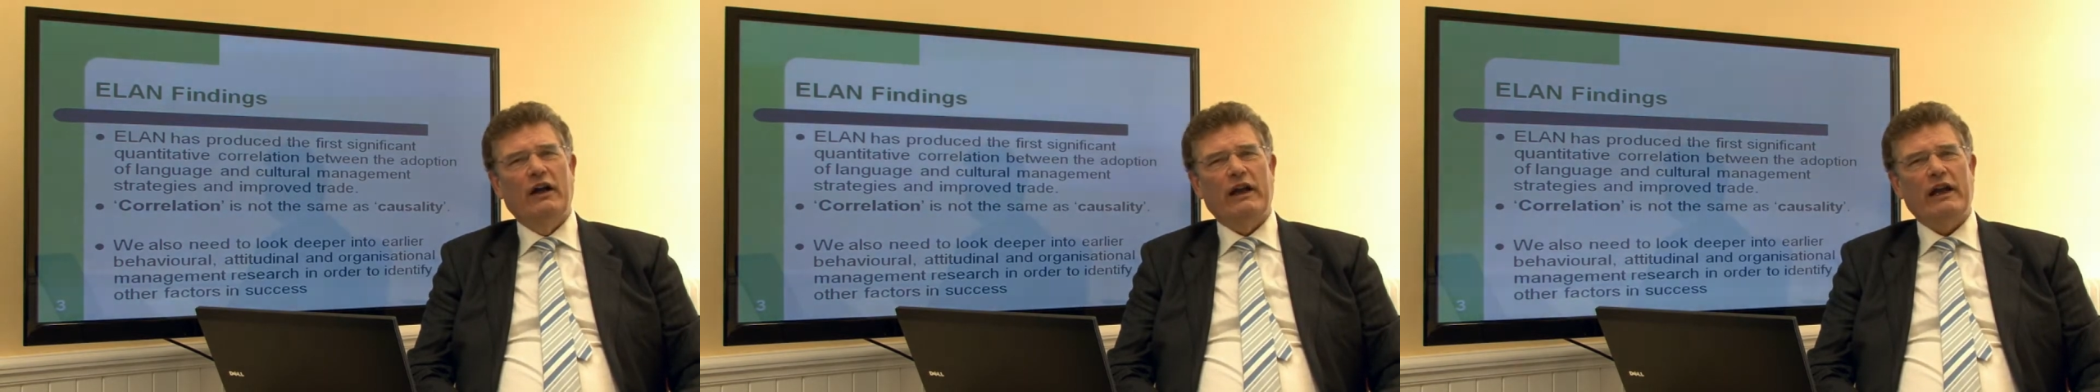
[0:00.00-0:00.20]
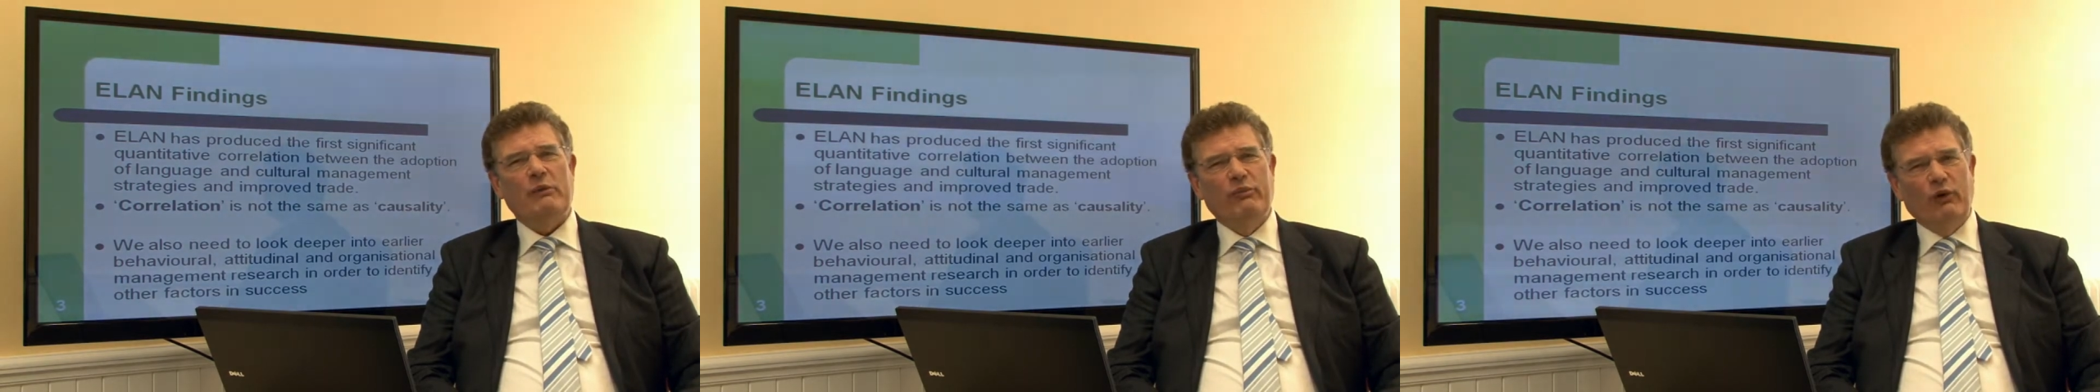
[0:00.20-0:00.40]

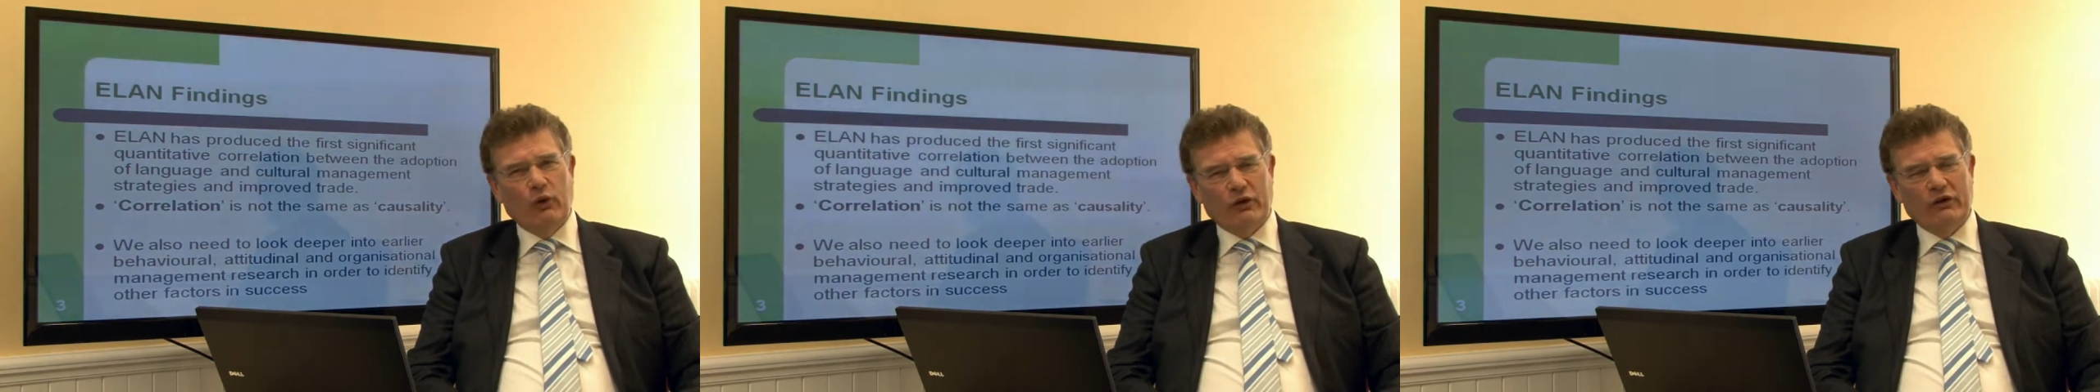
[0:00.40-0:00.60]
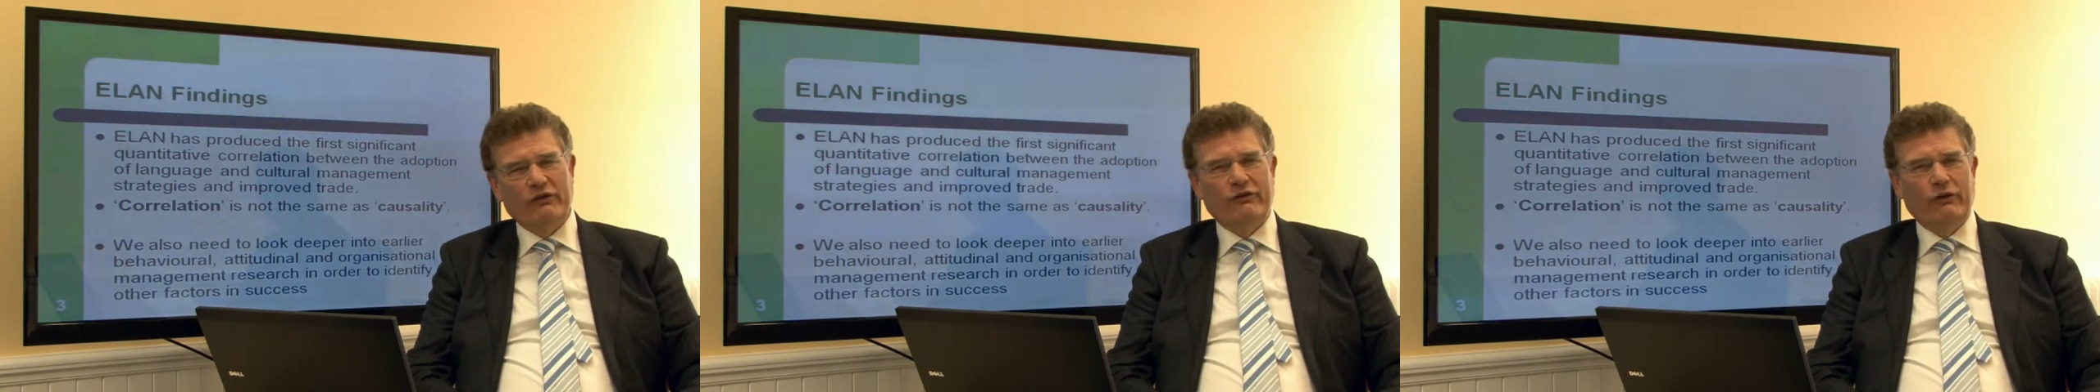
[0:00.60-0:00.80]

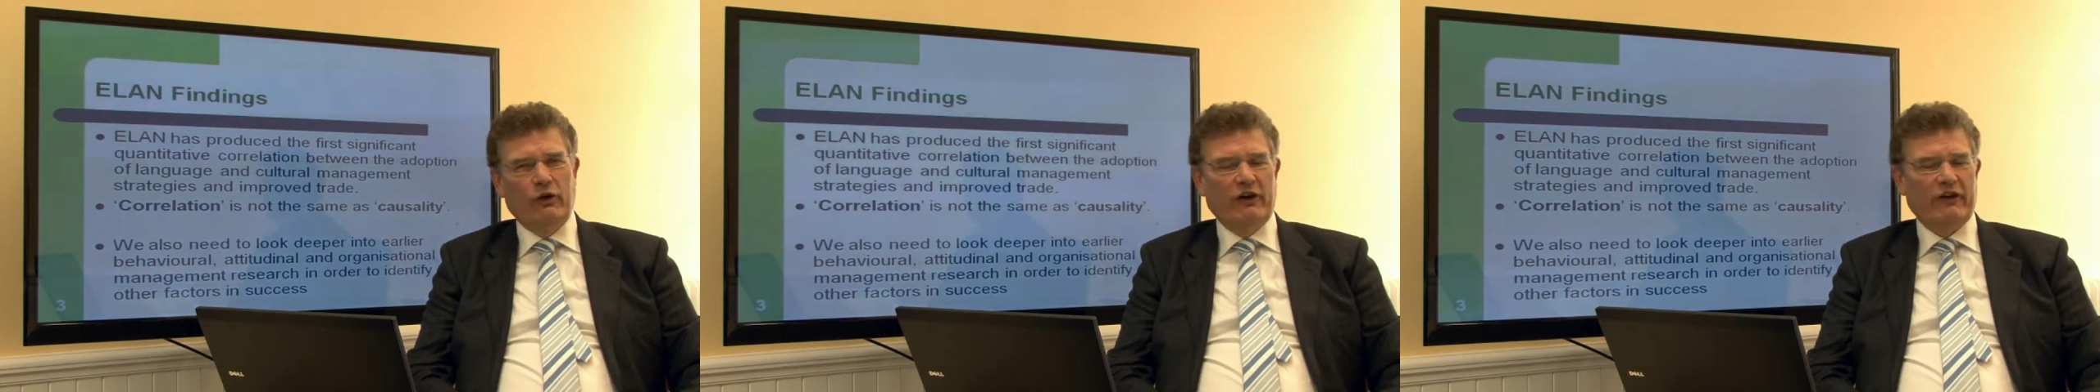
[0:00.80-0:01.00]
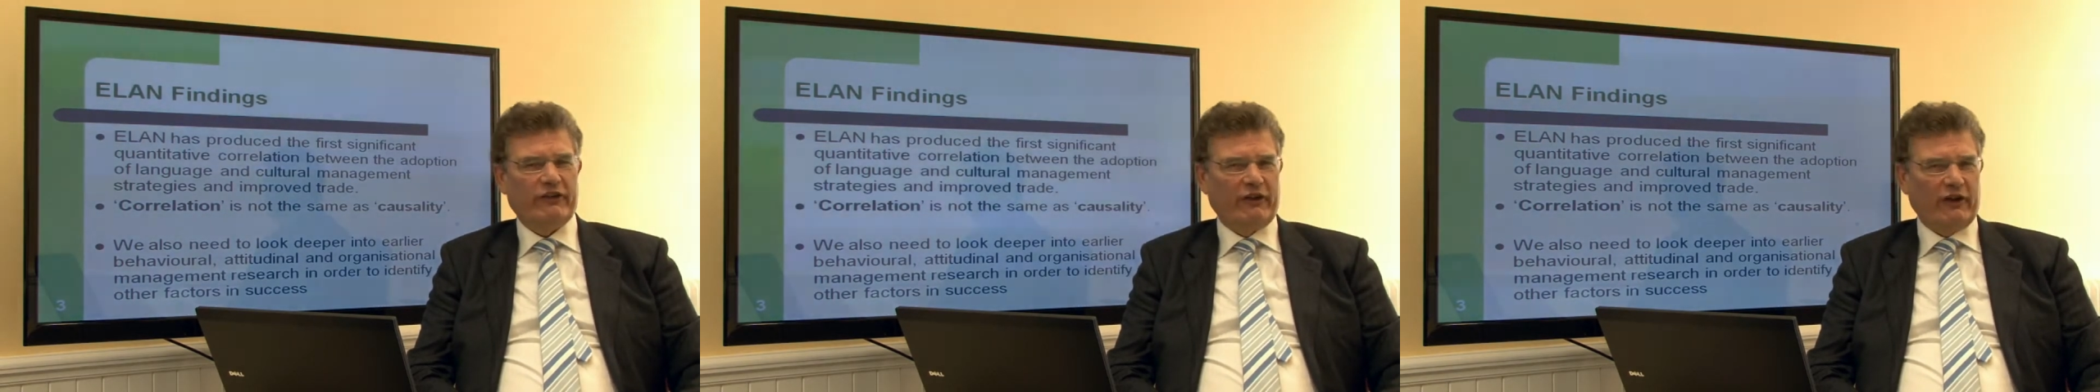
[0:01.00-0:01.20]
important
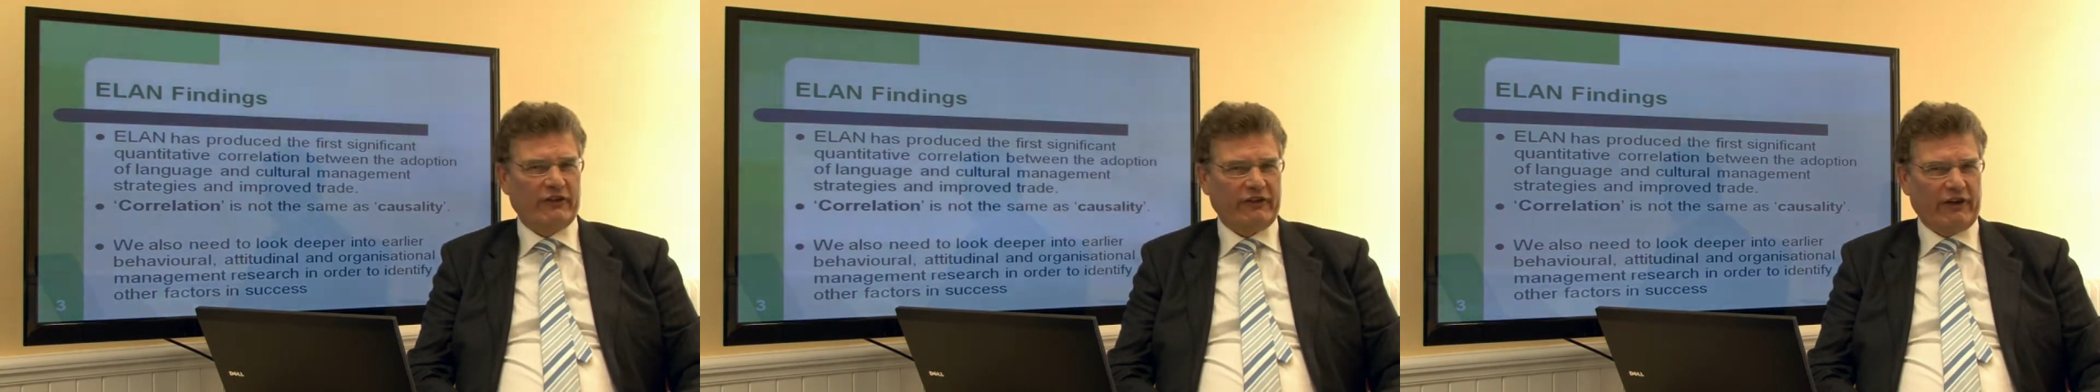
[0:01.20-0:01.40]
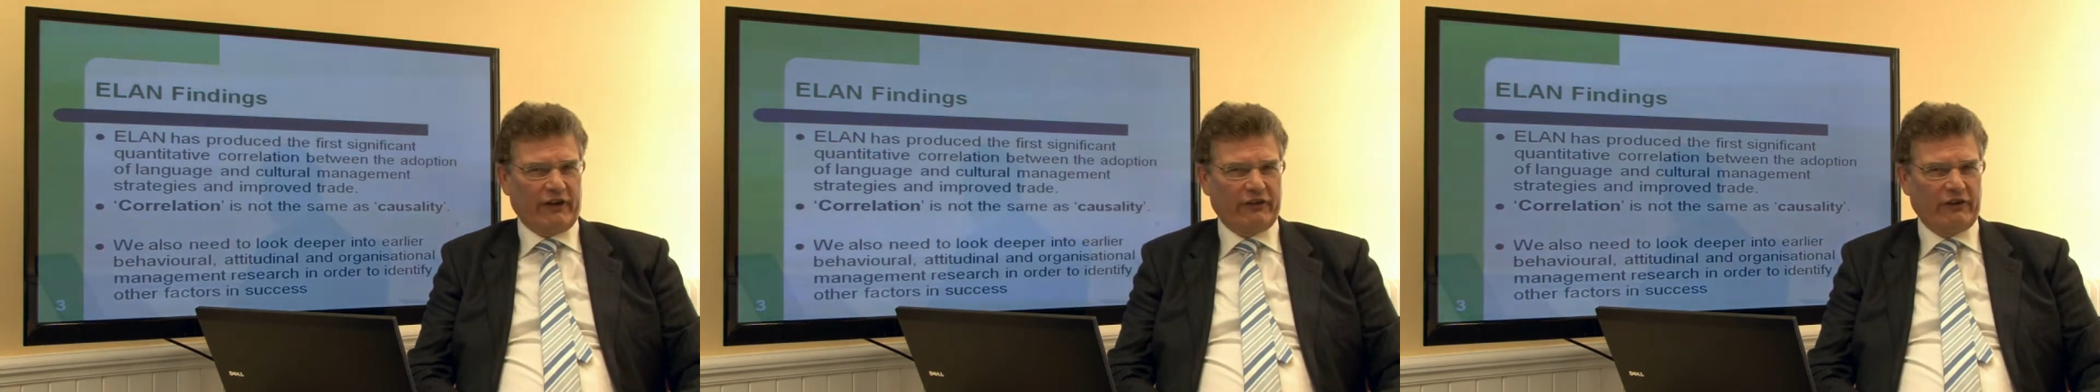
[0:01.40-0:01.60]
for the
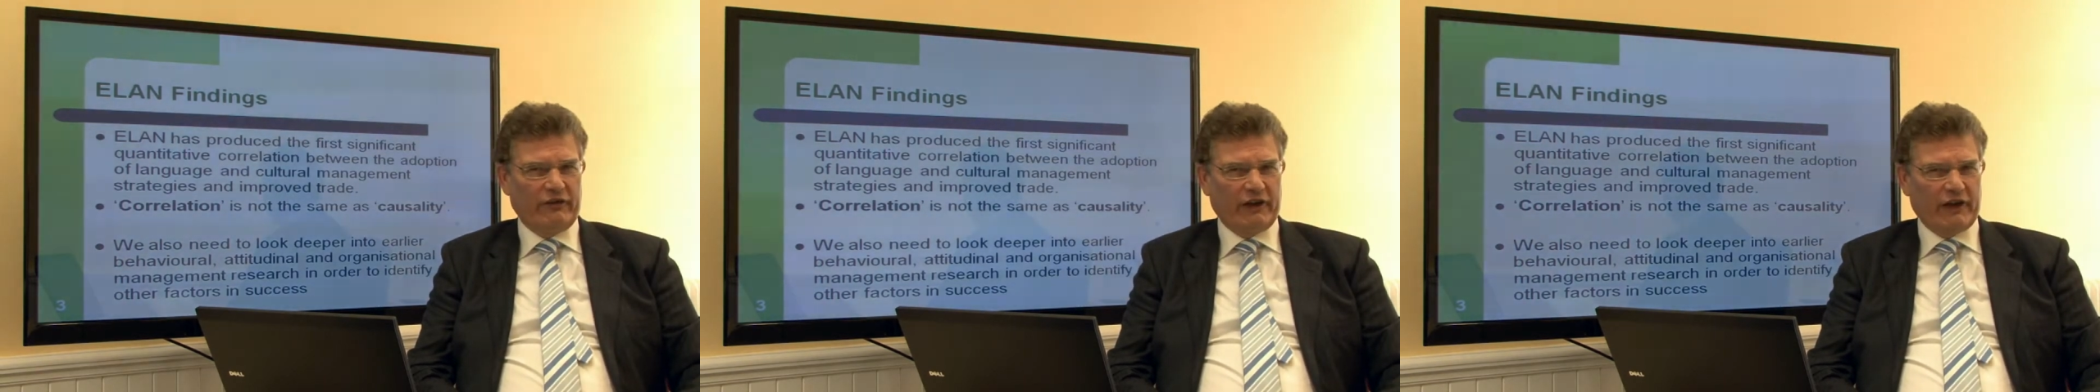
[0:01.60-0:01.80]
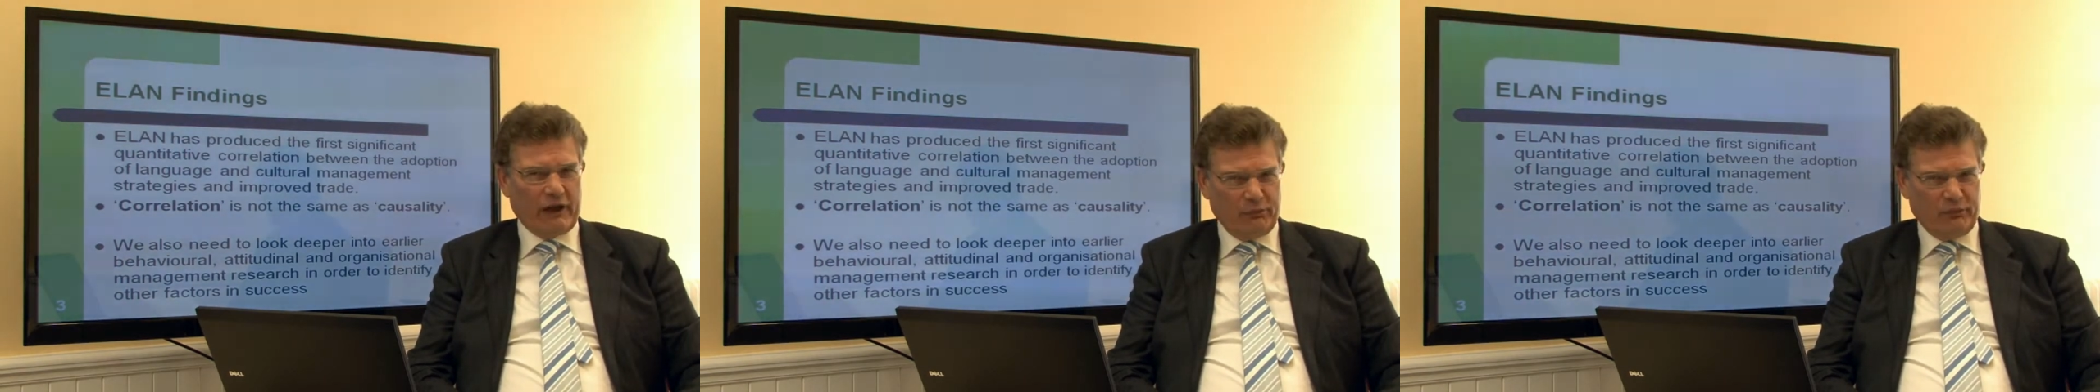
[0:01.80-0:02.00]
success of a
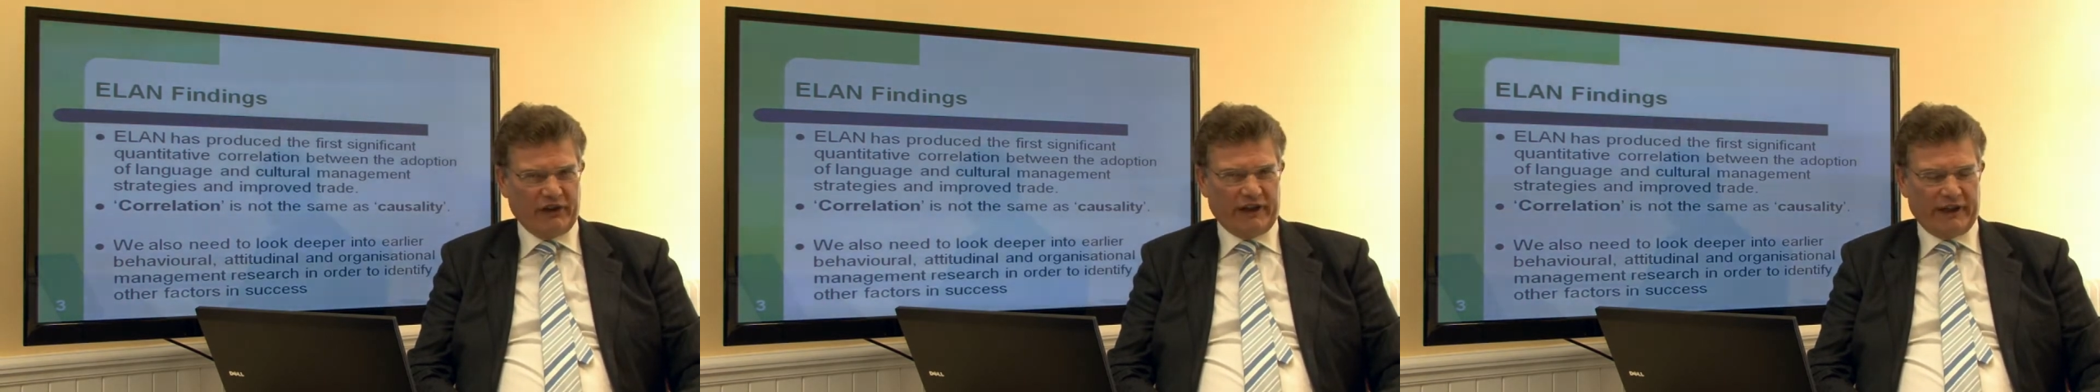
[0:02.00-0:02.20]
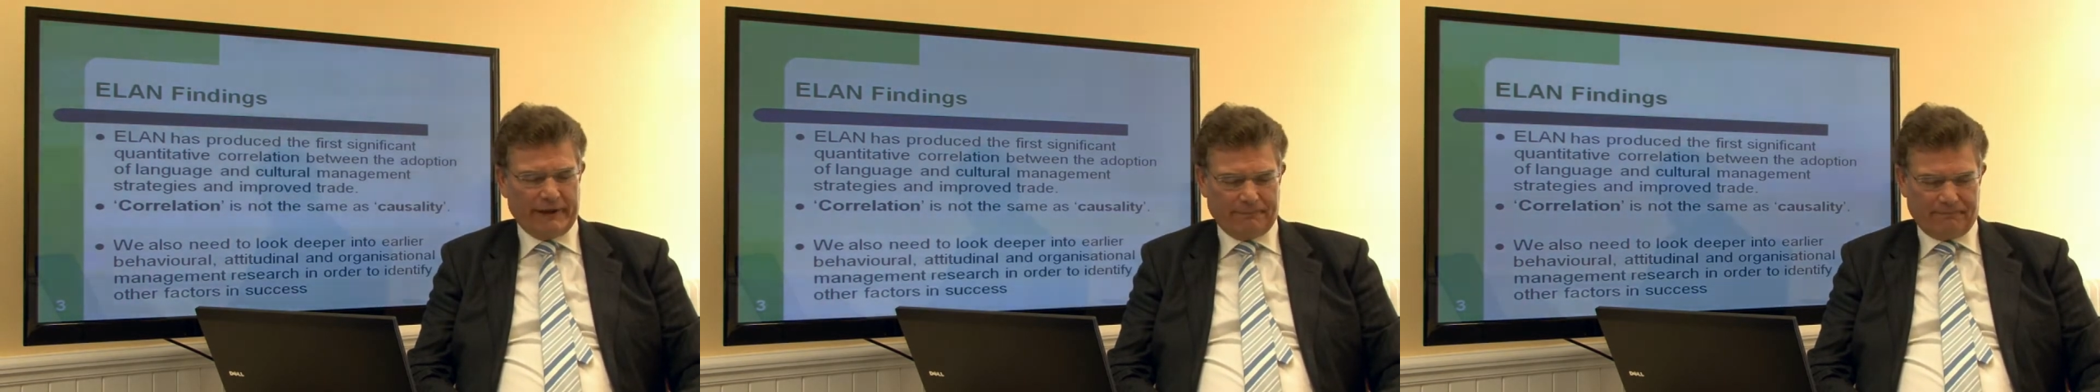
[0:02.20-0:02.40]

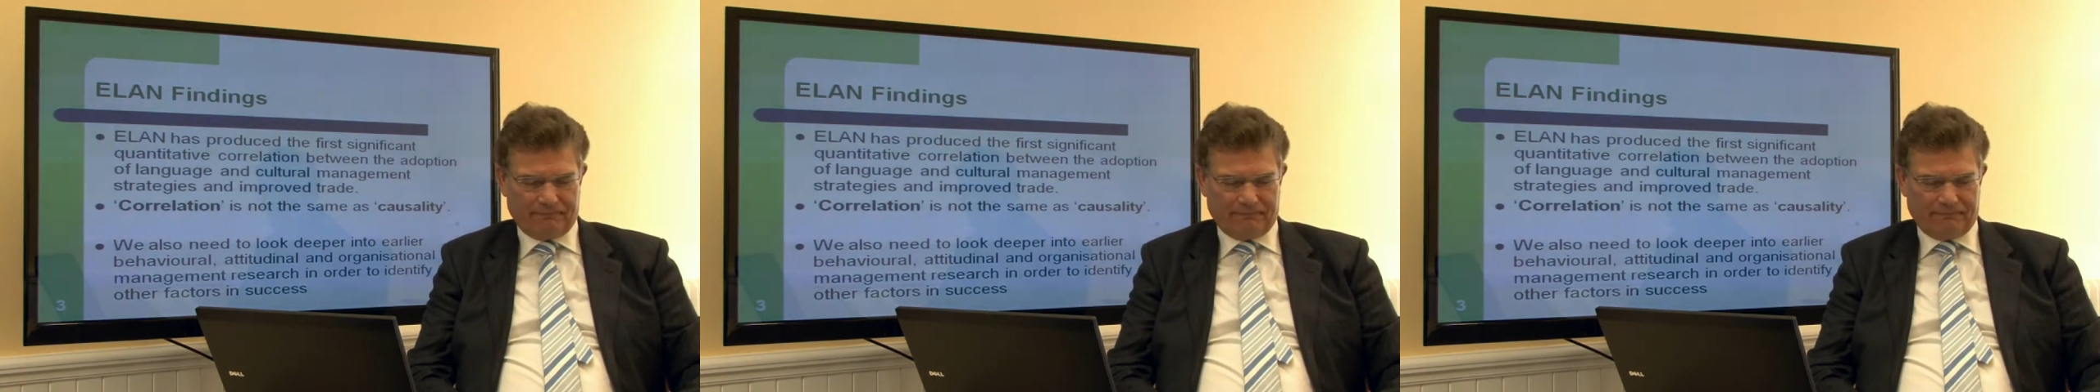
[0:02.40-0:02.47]
company.